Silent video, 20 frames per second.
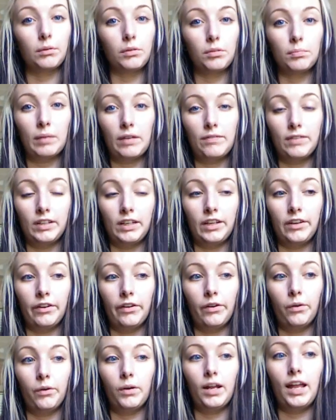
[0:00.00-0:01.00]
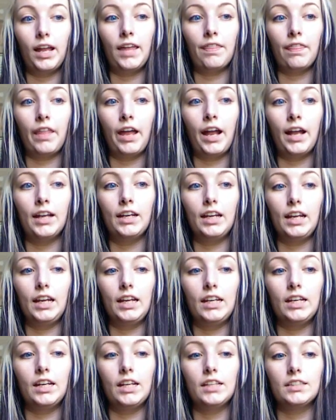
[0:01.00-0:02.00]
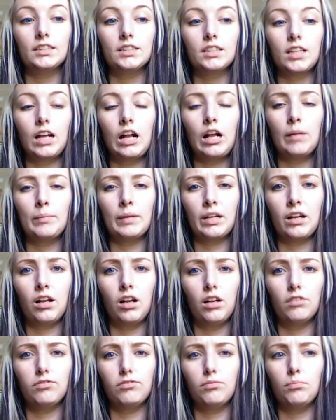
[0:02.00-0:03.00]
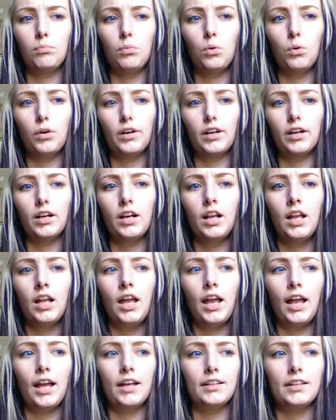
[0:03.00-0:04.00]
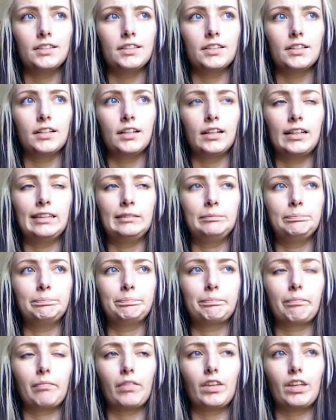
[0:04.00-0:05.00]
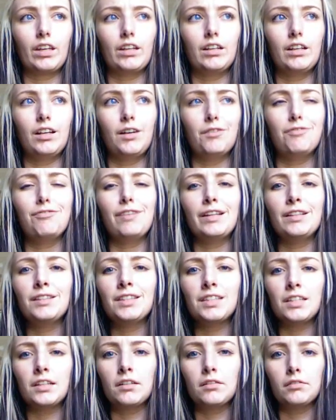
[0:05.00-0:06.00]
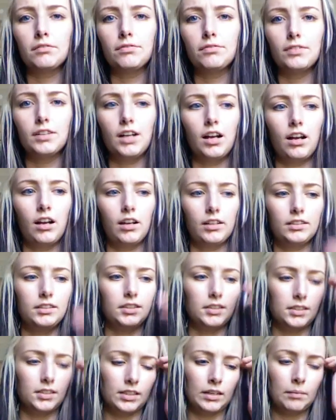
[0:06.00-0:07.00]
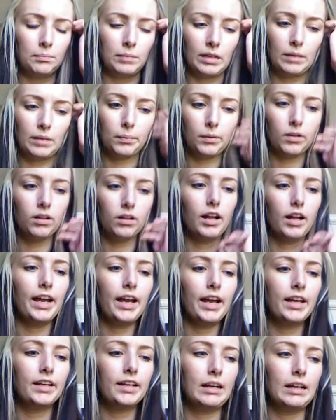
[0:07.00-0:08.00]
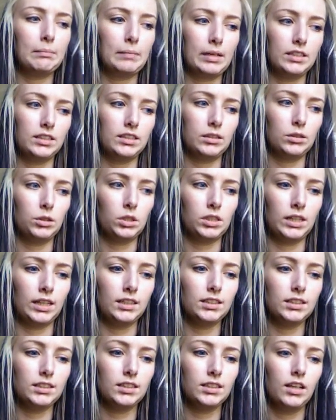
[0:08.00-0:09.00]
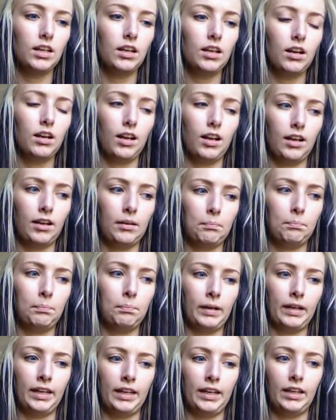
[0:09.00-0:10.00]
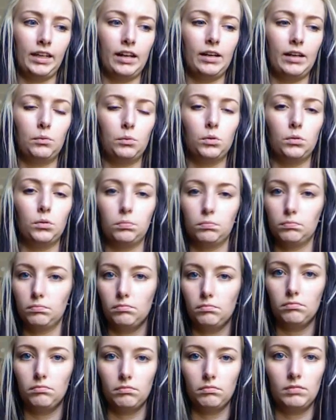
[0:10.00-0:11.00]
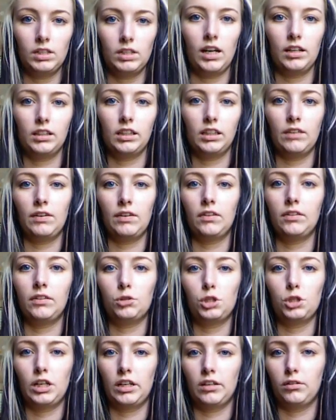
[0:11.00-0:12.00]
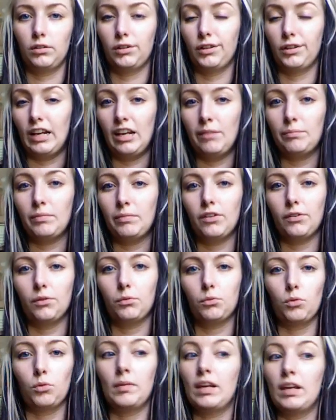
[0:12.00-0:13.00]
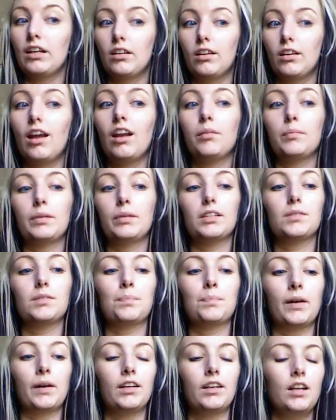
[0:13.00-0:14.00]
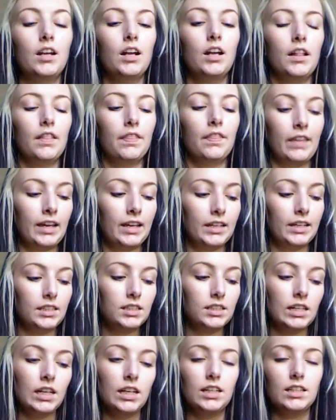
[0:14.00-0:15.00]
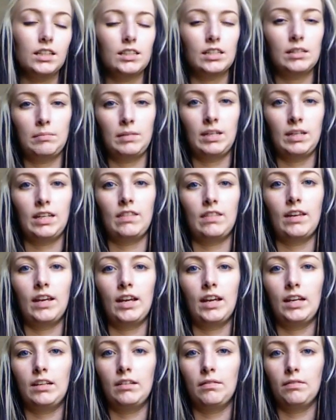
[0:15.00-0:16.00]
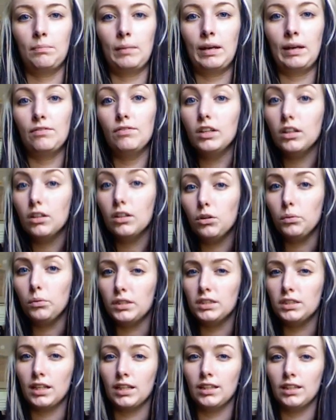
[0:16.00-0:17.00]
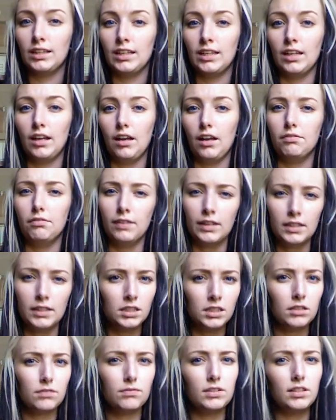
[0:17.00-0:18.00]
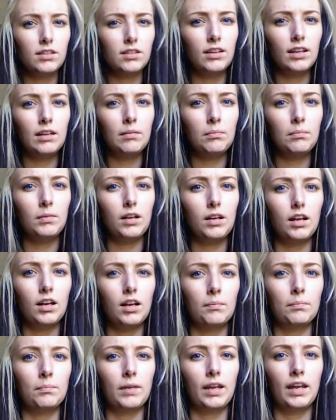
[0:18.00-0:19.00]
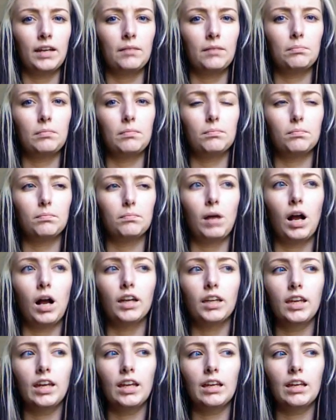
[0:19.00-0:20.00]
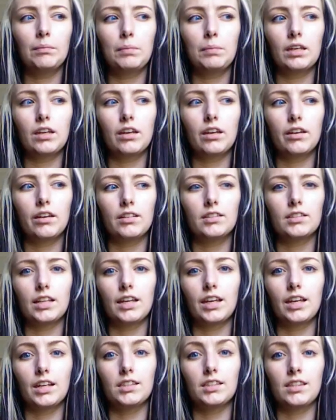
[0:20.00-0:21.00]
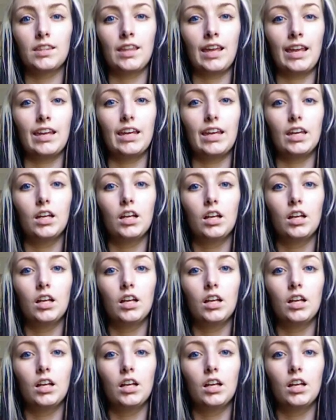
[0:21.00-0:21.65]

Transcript: with my video and that it is coming off more as offensive to some people. I had a message sent by, I will not give out their channel or name, they'll remain anonymous, but they stated to me that my video was slightly offensive to them and mocking because I guess they